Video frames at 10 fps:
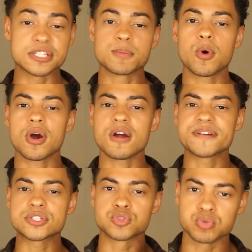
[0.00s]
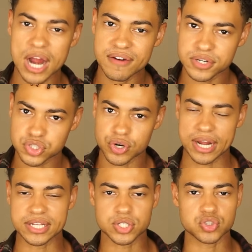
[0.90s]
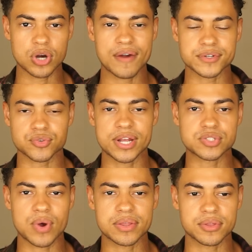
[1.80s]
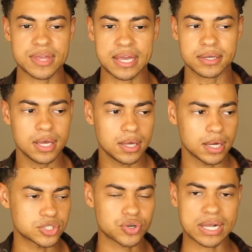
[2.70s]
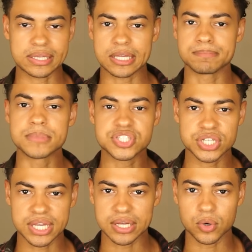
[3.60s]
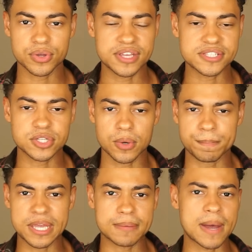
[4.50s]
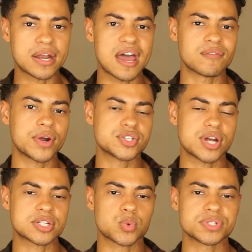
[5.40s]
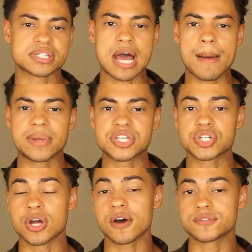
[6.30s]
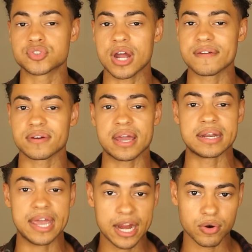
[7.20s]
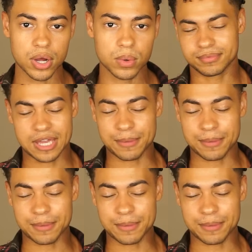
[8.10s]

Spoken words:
It's more of a driver's track. It's a driver's race rather than a track like Michigan or these, you know, big mountain half racetracks where it's a combination of driver and aero.